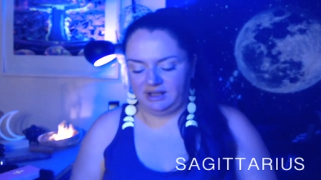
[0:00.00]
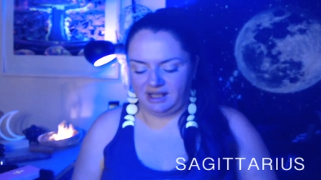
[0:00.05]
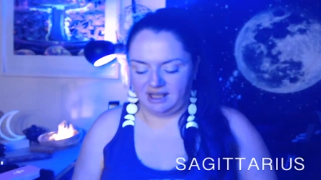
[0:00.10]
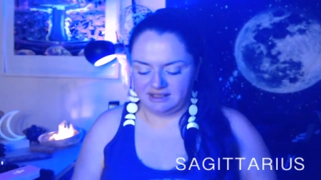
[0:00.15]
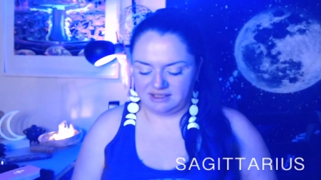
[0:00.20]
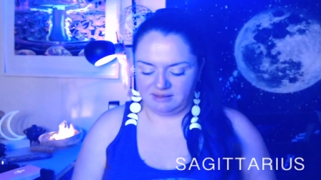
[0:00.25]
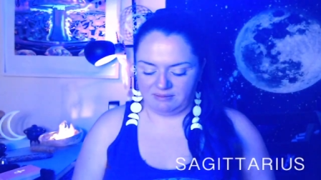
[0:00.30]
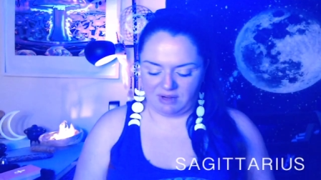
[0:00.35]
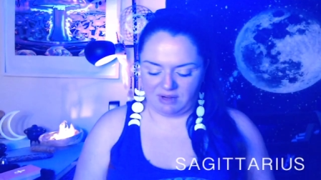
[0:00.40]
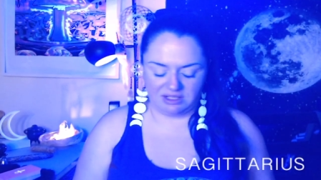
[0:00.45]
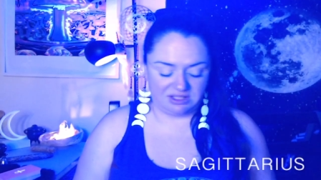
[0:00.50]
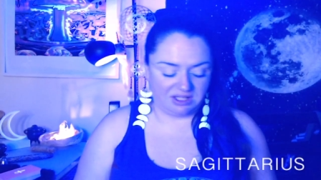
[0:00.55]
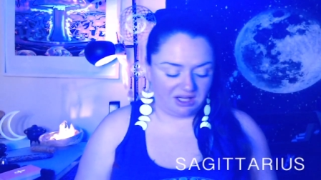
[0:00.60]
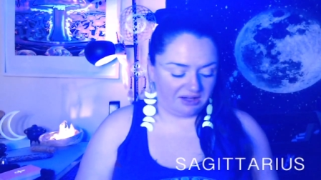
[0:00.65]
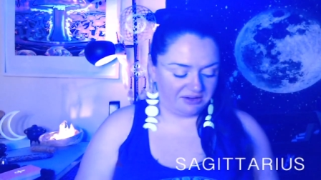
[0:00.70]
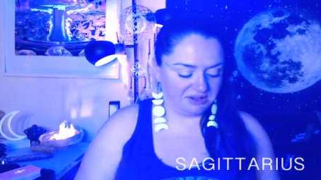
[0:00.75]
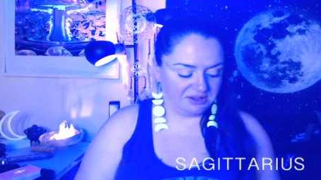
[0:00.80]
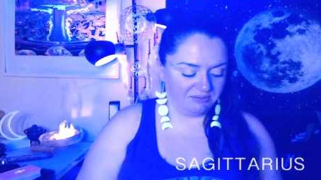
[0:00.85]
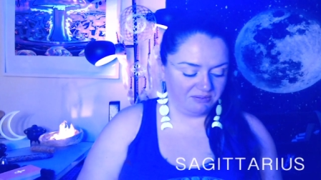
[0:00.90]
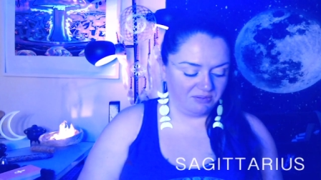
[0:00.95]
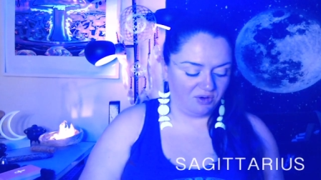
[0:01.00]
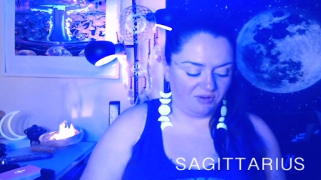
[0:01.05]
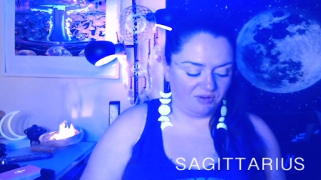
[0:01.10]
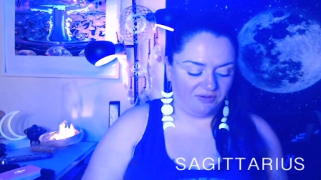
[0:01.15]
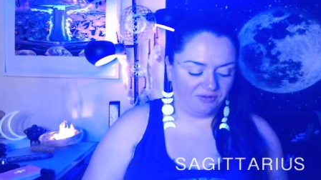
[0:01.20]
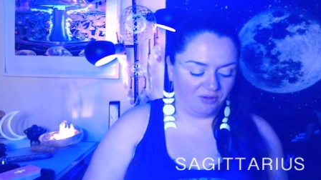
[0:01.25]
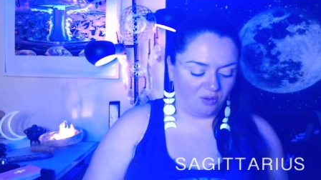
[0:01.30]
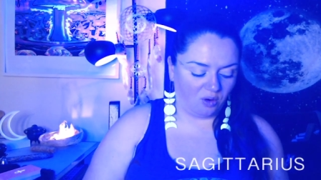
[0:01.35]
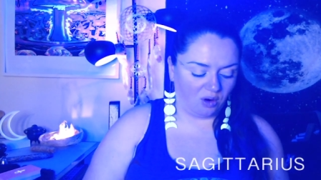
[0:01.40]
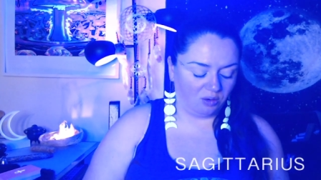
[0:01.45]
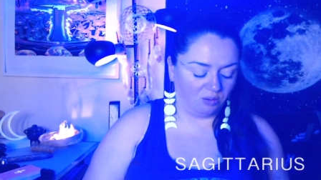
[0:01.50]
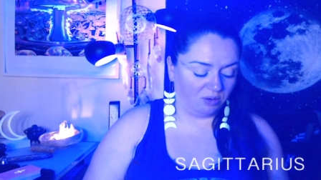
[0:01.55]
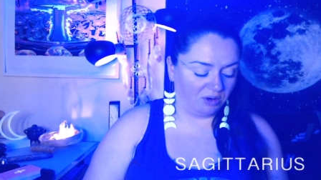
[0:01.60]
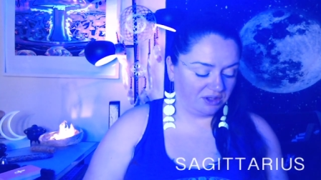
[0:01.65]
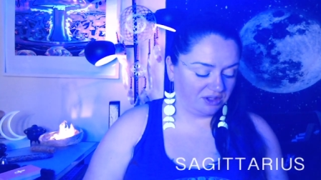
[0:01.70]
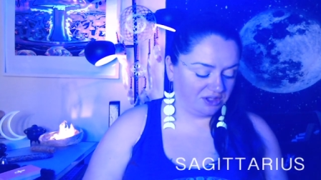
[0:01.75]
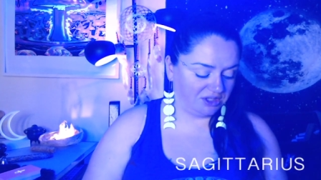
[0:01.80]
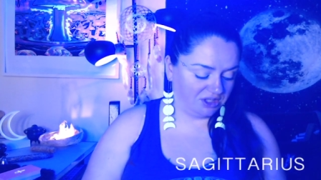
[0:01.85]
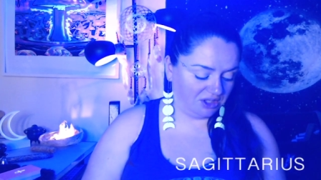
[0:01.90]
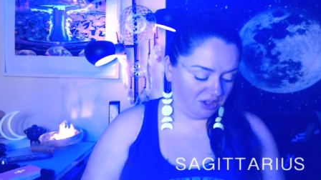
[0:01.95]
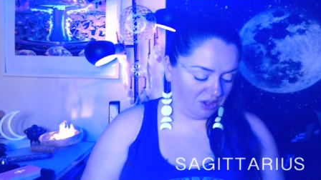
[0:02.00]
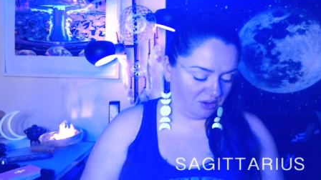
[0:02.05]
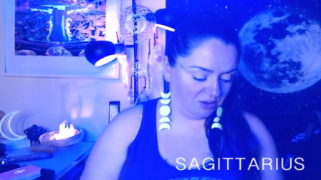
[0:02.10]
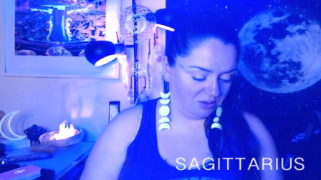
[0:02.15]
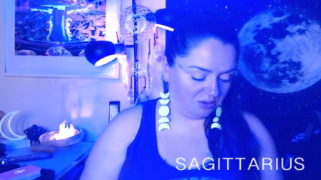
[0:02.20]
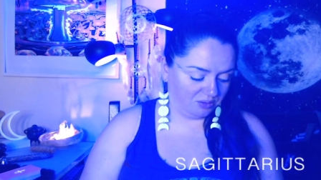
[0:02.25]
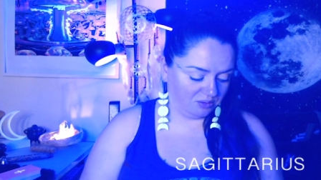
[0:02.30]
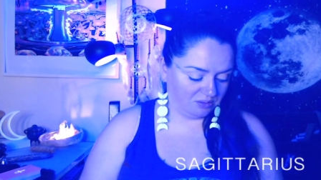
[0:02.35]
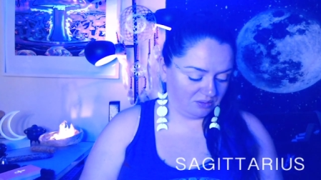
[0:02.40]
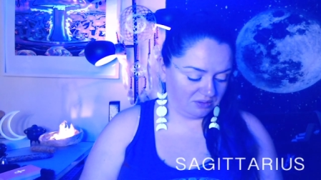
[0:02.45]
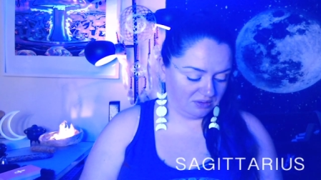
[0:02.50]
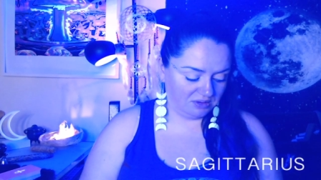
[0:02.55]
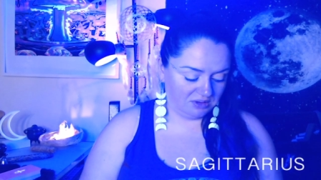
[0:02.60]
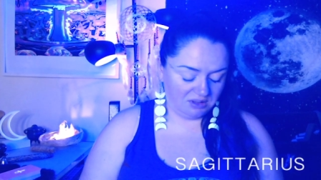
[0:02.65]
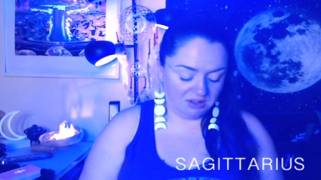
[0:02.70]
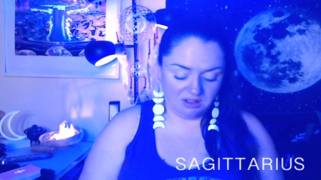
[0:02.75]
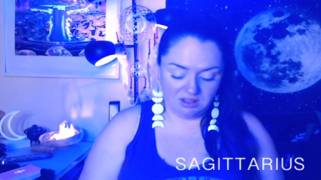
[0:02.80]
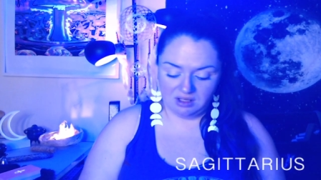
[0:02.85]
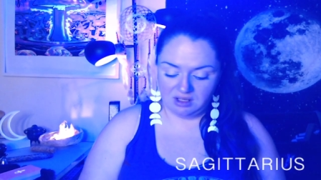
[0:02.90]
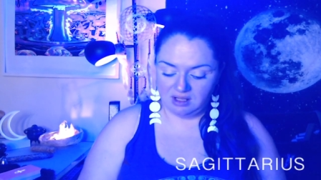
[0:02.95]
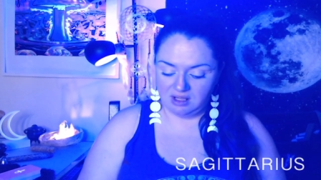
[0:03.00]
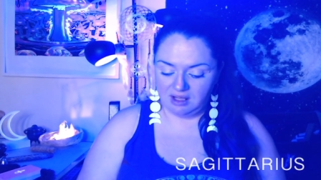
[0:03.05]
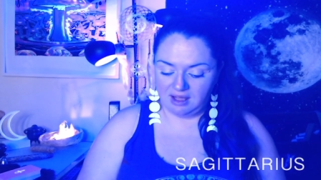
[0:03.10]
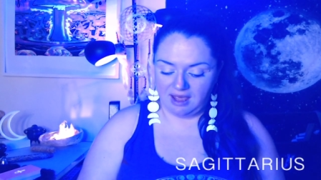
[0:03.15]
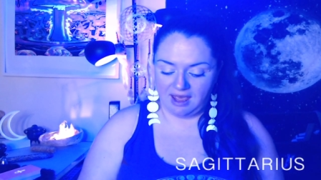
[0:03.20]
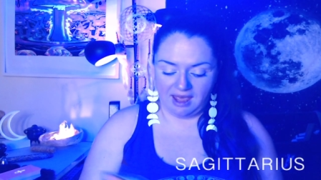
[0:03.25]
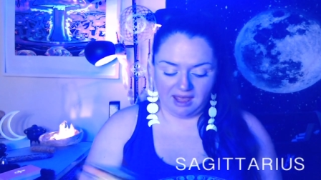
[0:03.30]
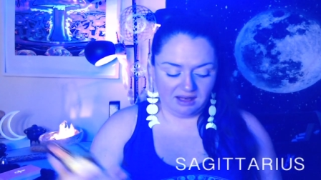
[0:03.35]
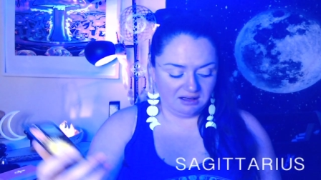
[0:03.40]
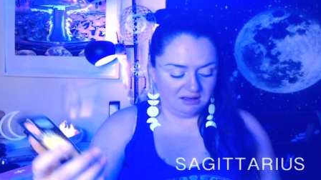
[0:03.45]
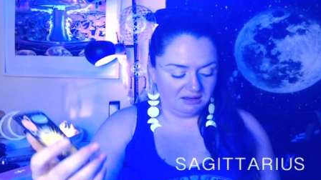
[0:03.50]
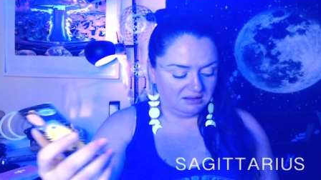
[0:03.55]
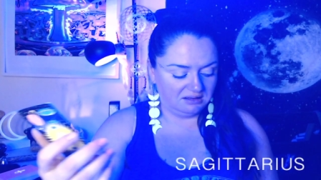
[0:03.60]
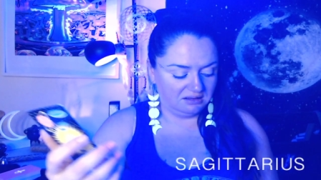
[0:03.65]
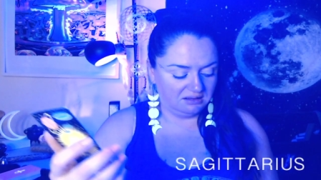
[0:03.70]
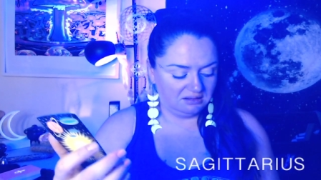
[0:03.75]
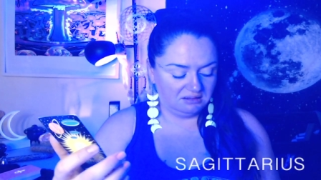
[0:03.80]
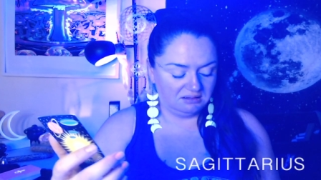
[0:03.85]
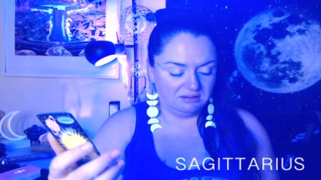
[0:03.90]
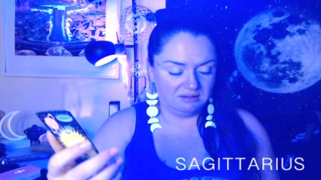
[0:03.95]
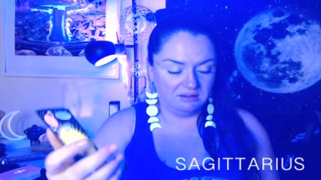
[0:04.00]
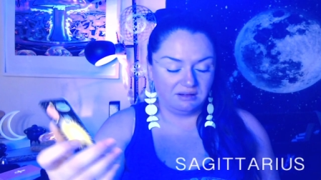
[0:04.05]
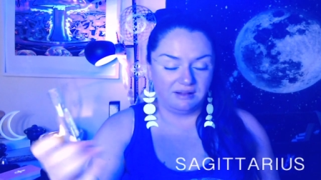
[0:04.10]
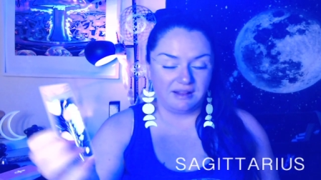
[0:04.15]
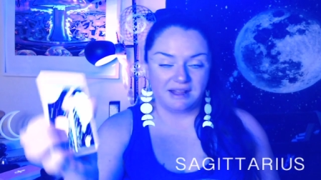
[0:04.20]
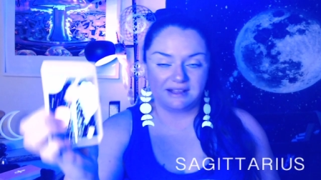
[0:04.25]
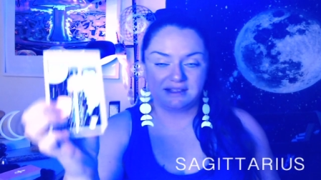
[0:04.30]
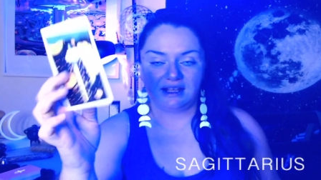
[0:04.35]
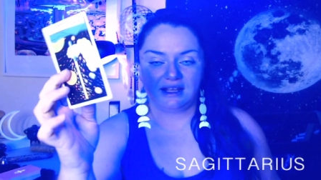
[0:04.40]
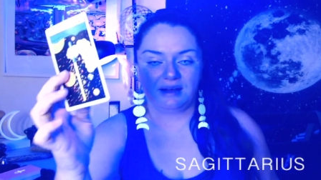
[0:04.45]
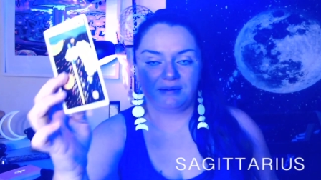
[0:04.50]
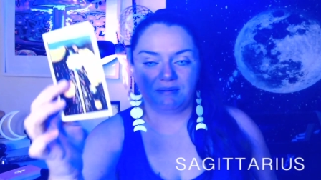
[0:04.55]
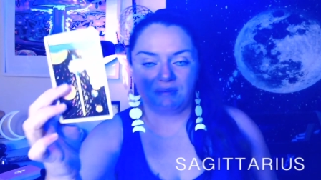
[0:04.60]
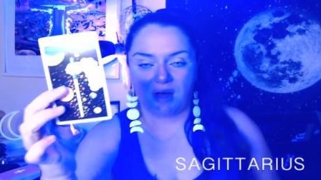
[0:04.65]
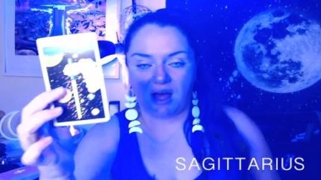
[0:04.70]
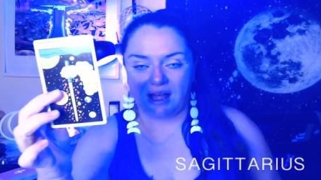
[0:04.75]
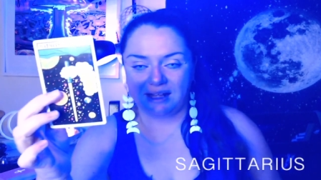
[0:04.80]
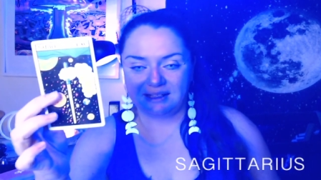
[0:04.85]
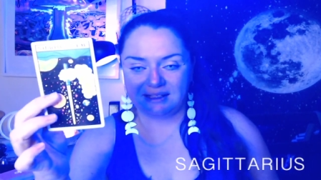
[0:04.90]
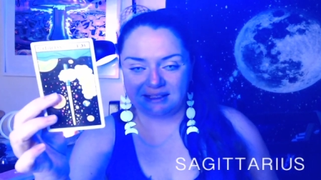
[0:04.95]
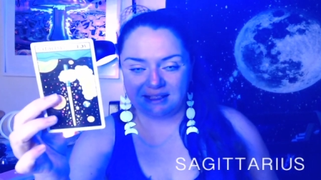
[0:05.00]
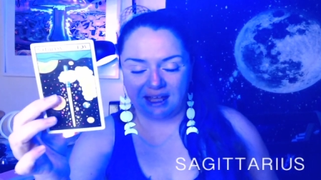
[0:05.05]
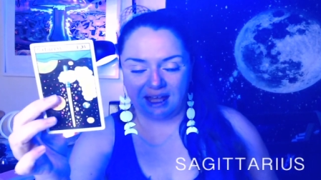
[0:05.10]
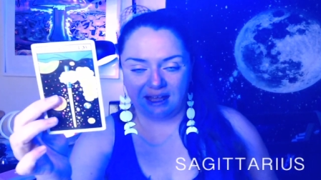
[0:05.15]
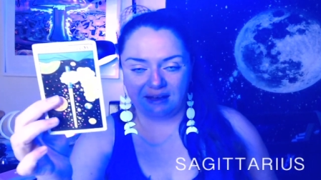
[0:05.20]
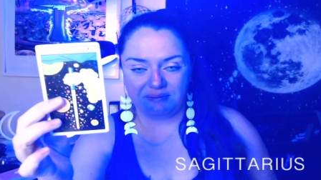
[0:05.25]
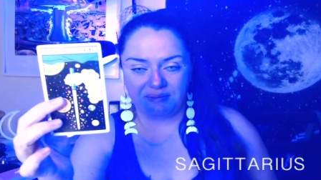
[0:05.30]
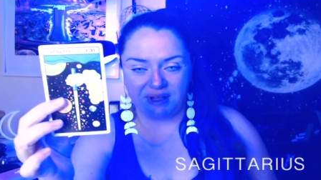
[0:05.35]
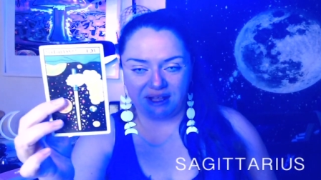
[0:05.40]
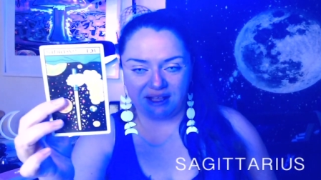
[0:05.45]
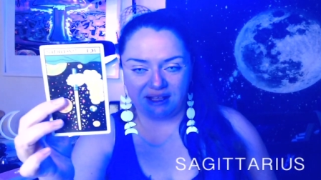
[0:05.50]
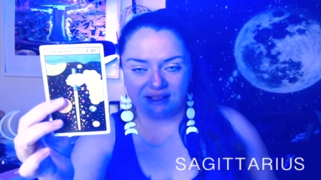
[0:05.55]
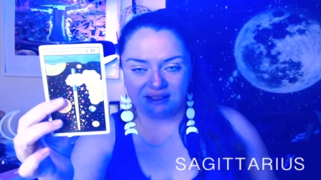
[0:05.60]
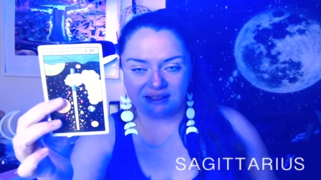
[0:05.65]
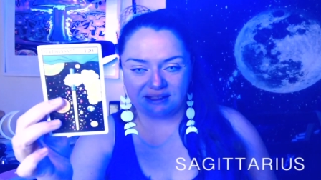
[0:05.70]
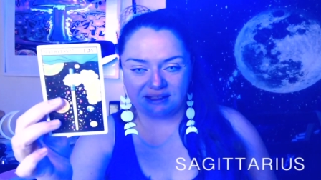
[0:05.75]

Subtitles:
isn't much else to move forward to. And that's like a mindset piece